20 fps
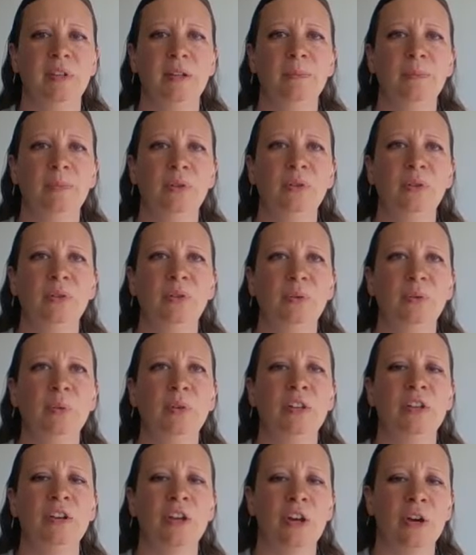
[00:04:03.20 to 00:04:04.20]
people
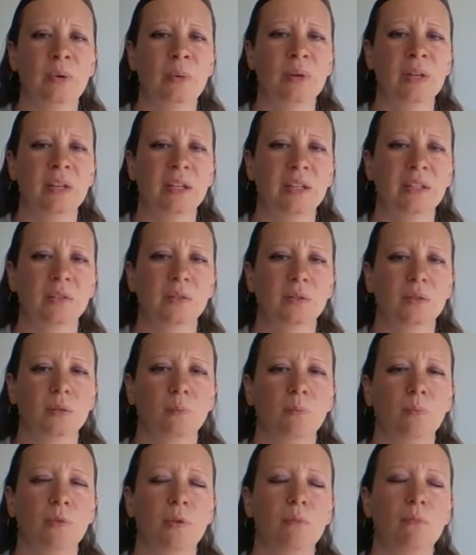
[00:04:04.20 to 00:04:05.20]
would know is?
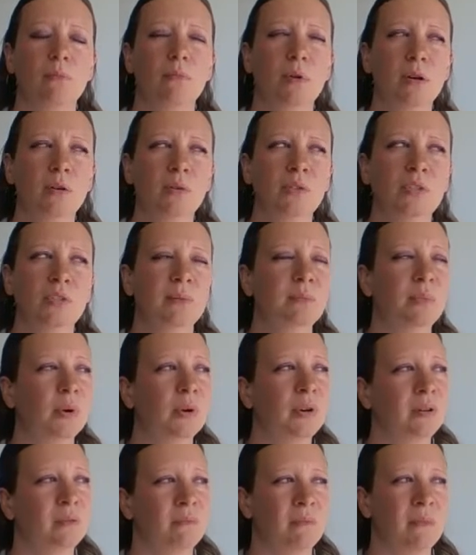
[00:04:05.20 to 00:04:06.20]
The most
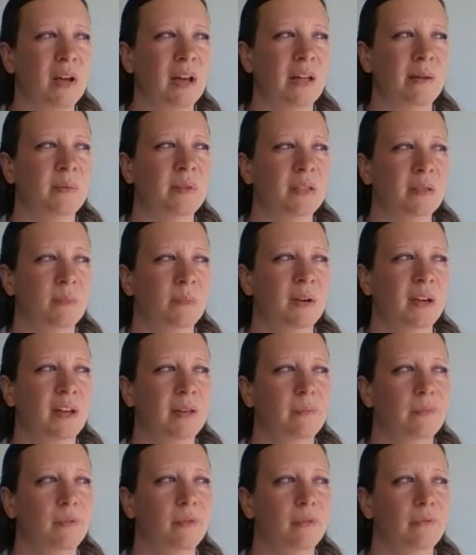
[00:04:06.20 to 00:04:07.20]
important mom in the
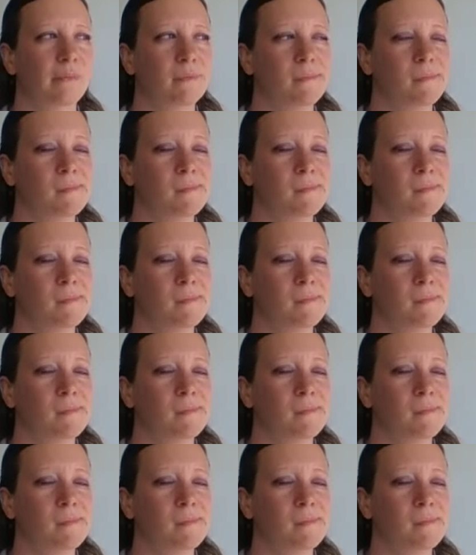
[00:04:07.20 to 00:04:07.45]
Bible?